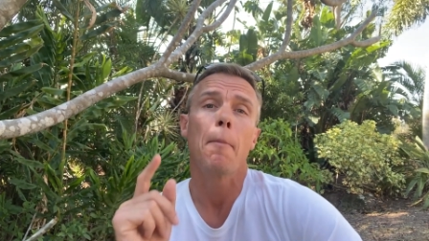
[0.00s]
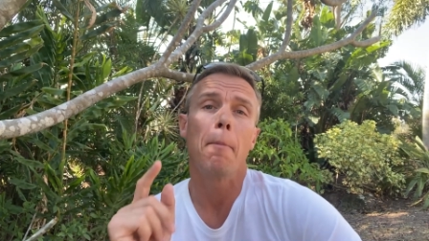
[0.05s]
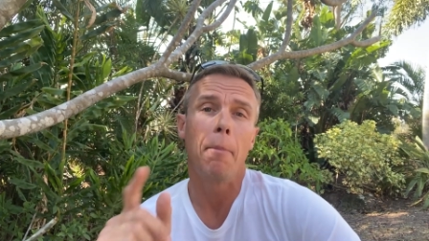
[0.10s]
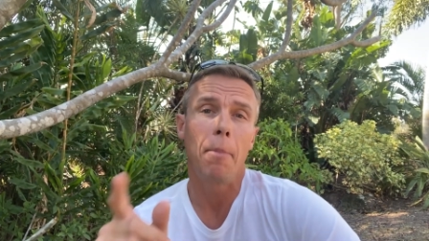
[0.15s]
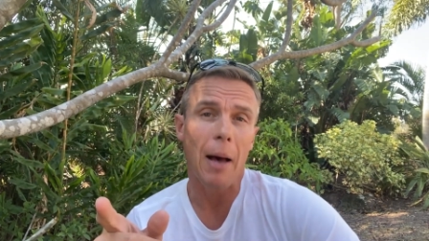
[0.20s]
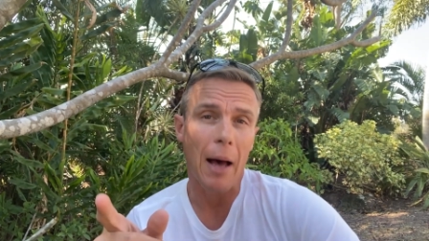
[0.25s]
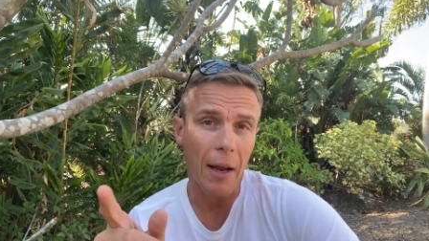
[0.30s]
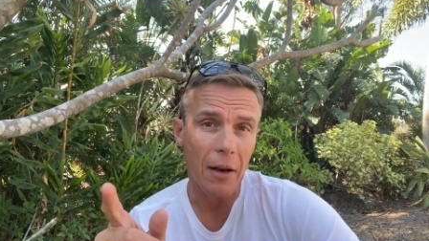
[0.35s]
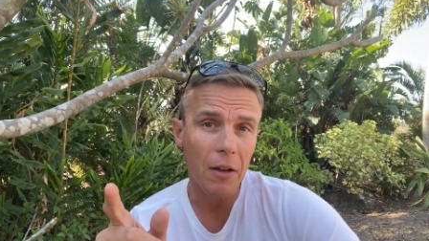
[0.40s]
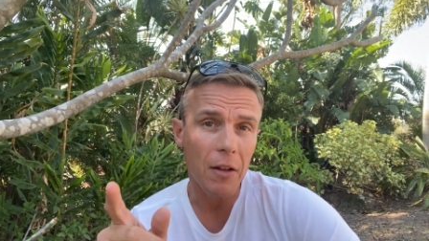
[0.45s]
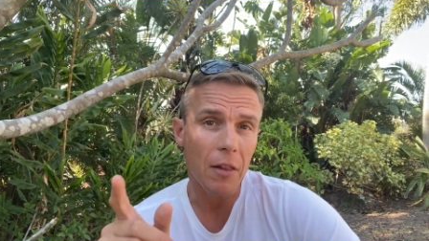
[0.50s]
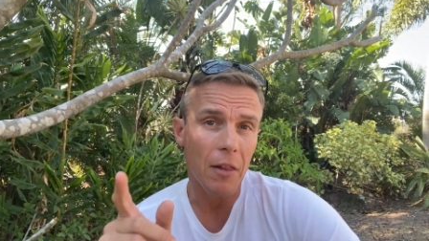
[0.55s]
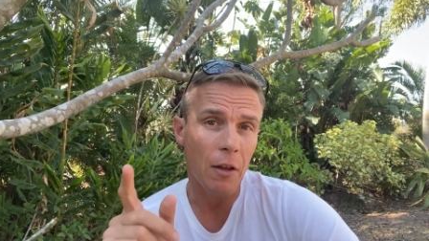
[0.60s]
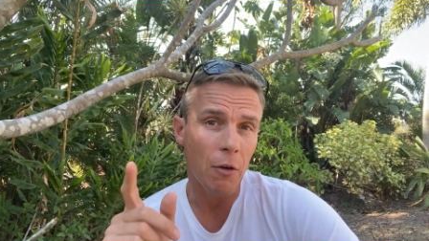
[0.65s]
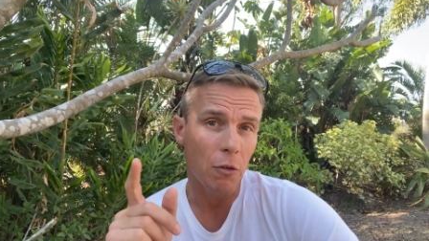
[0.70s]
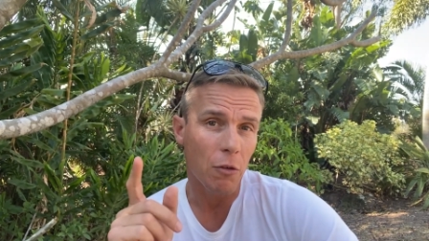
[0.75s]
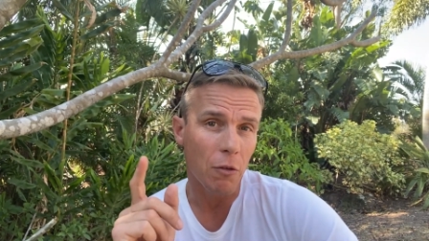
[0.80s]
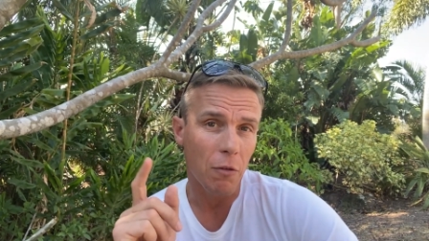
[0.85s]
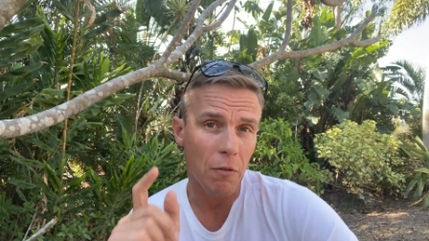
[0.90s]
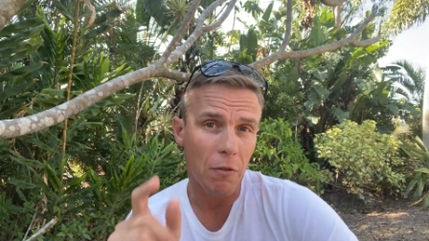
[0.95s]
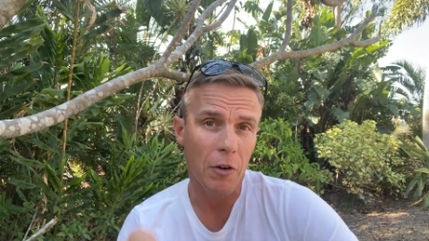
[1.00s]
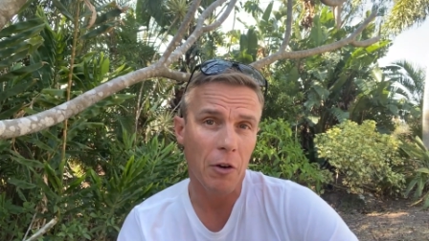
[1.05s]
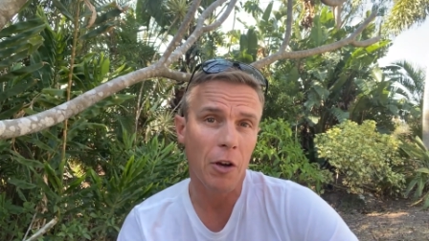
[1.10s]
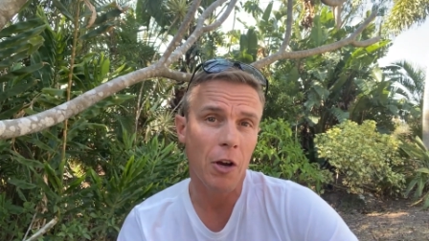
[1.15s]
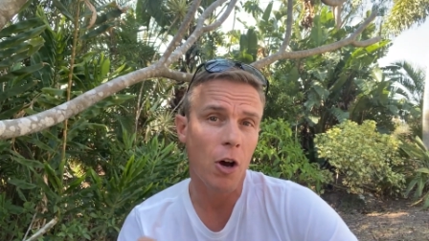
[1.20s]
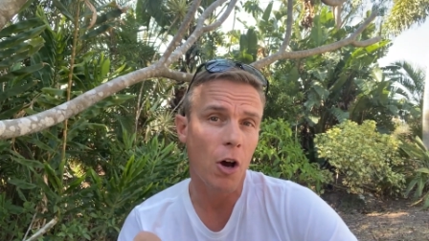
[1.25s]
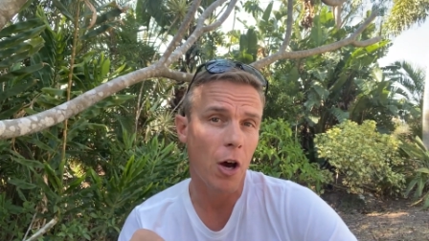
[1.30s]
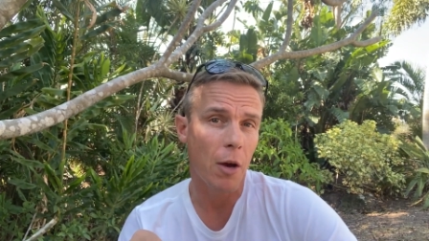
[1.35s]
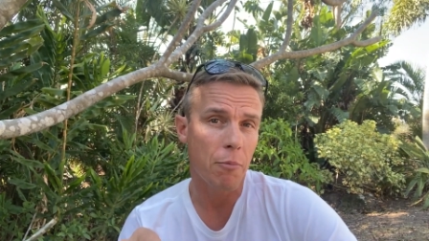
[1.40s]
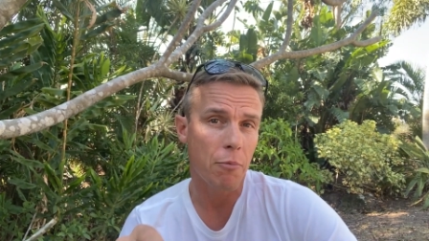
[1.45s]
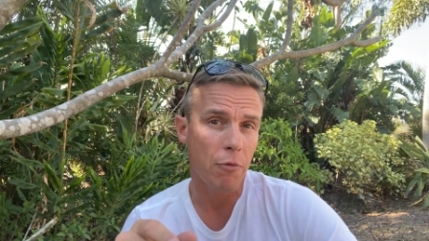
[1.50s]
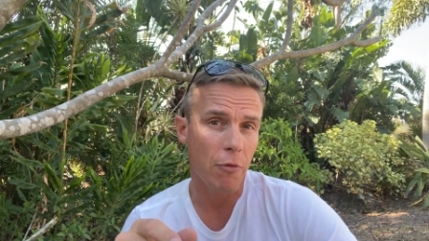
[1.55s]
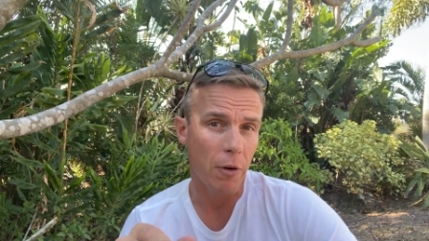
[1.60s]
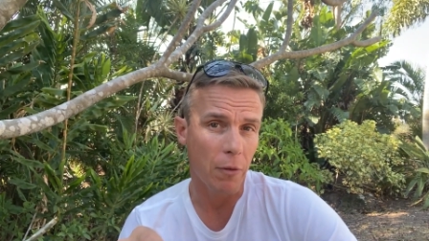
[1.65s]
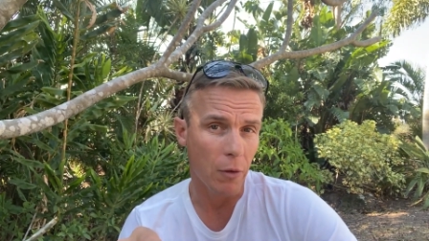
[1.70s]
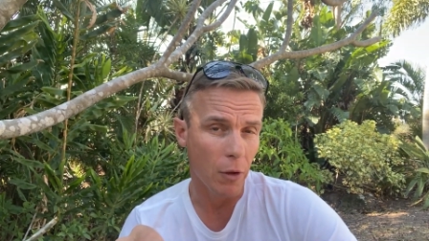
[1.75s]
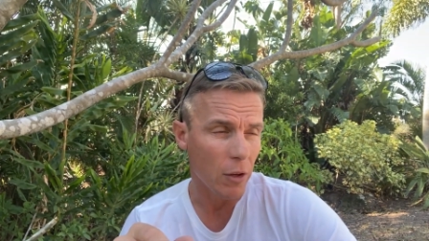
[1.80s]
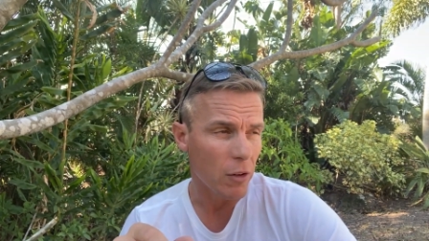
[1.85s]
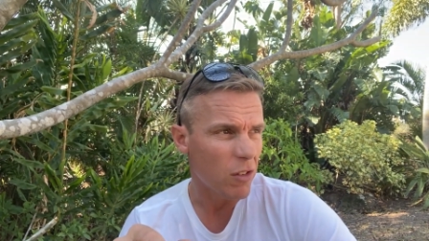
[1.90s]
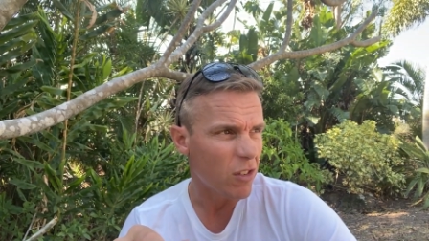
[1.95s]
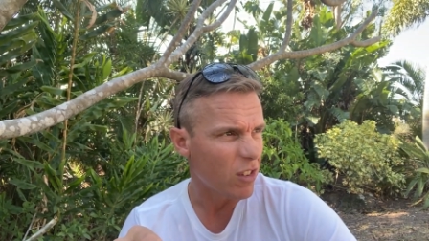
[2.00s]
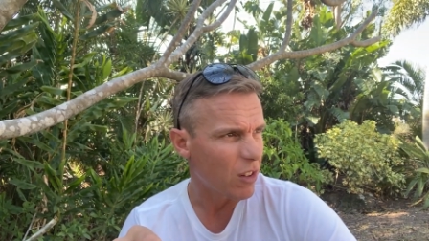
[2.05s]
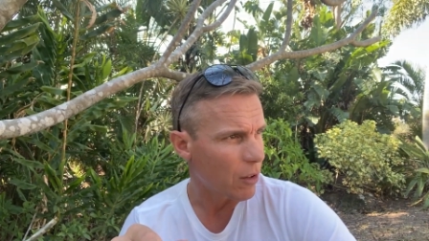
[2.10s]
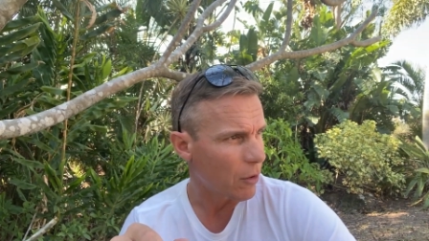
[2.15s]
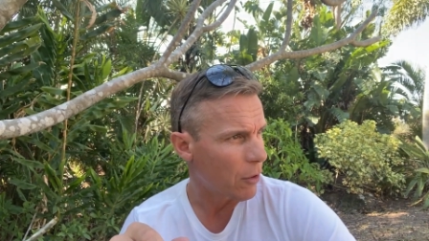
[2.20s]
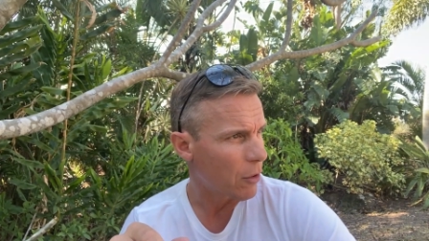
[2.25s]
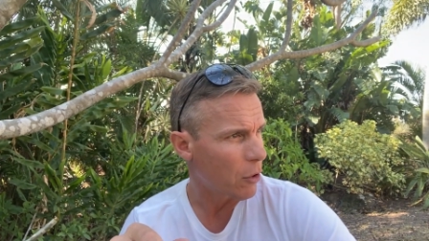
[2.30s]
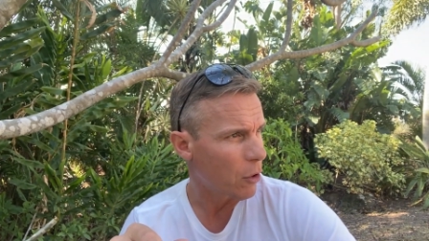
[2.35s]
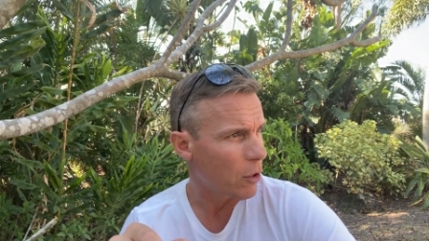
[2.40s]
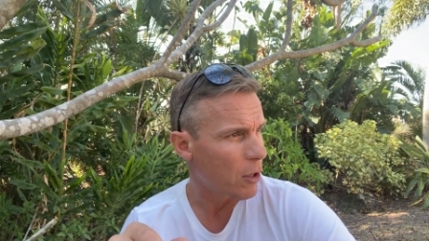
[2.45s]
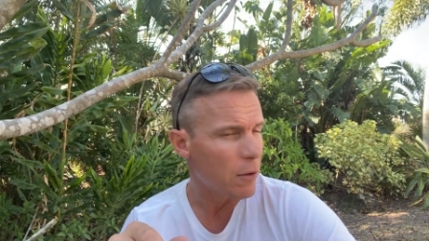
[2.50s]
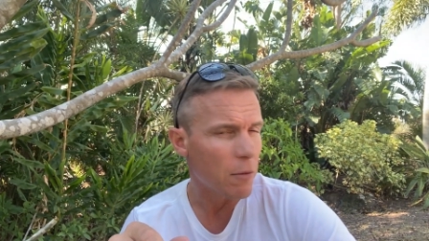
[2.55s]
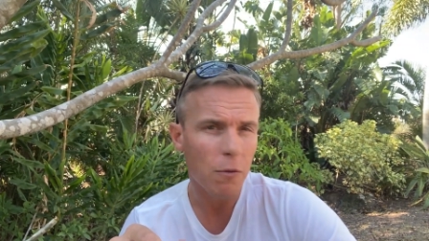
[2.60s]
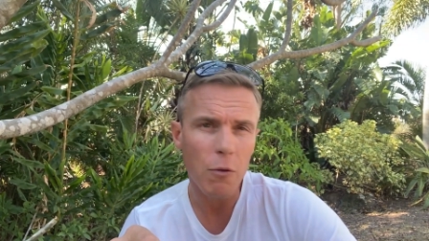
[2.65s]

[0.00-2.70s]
but there was a very high prevalence, 30,